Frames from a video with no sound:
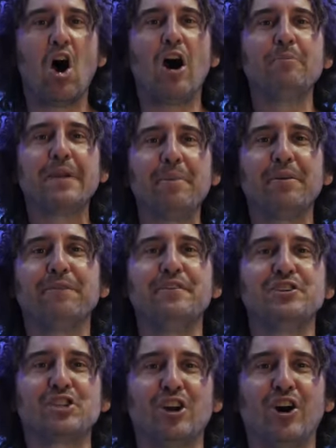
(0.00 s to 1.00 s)
I'm Cam the
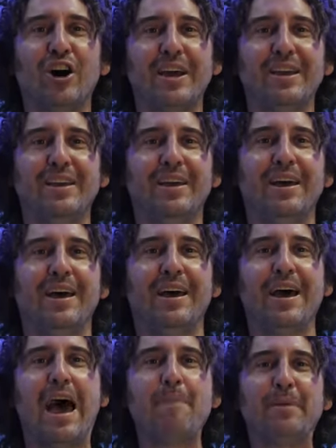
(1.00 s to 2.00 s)
Fish Guy.
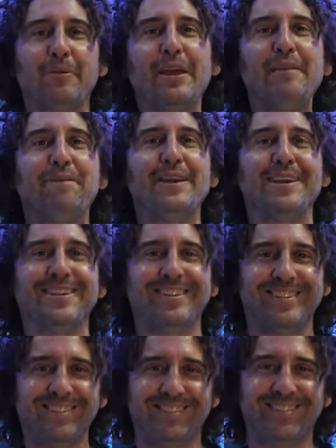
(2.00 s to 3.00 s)
Happy reefing!